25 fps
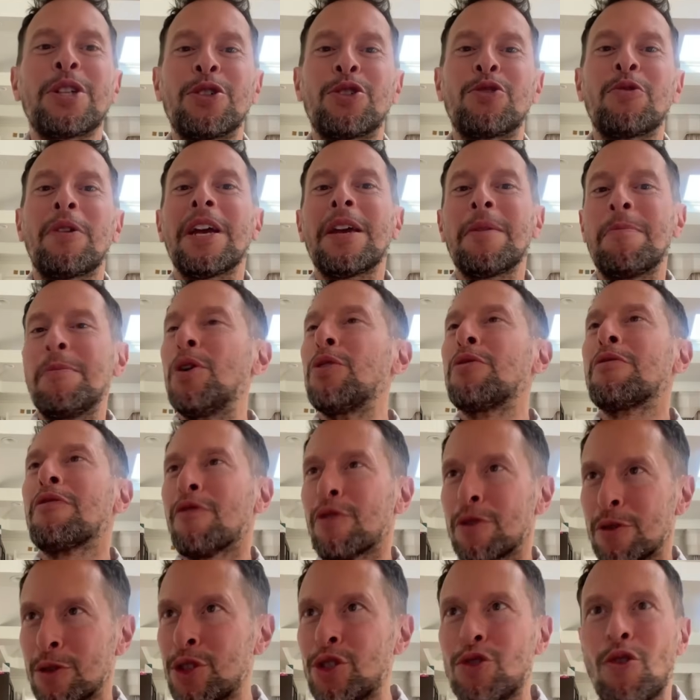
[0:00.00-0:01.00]
to drink milk
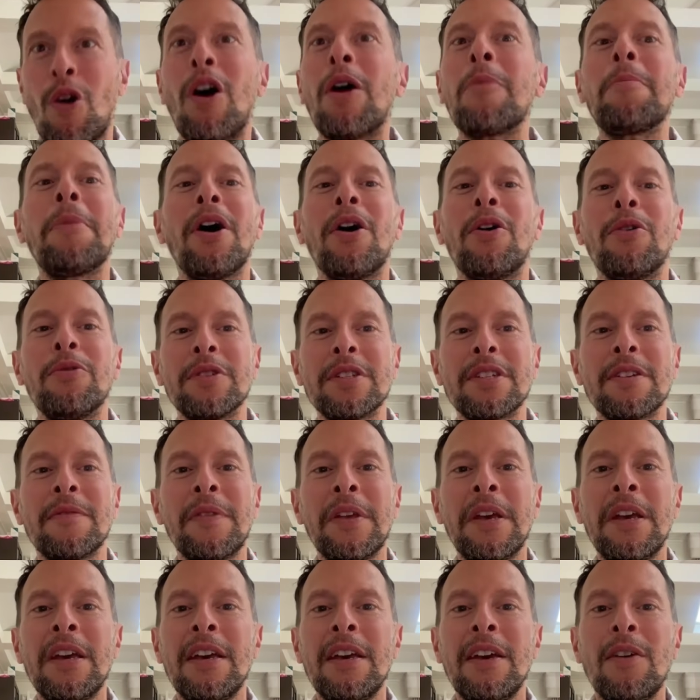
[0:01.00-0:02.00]
for strong bones?
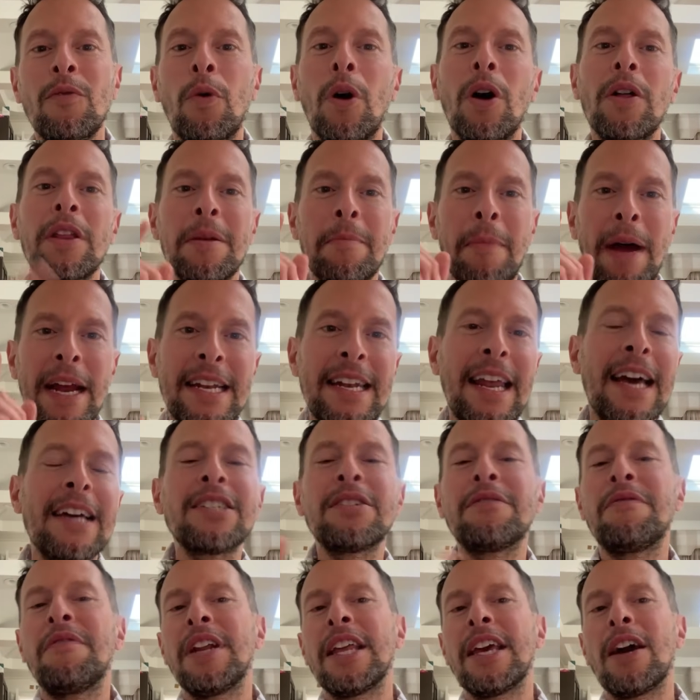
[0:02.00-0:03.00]
Well, in my
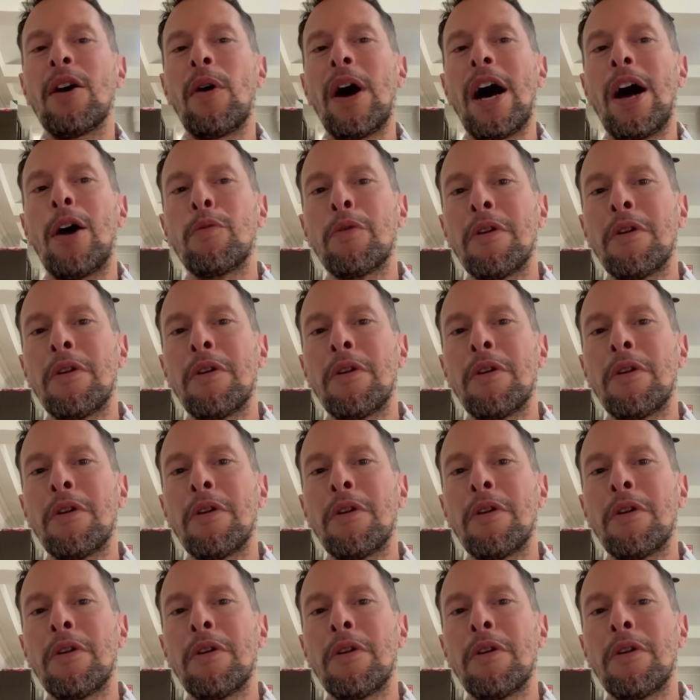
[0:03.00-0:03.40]
next video, I'll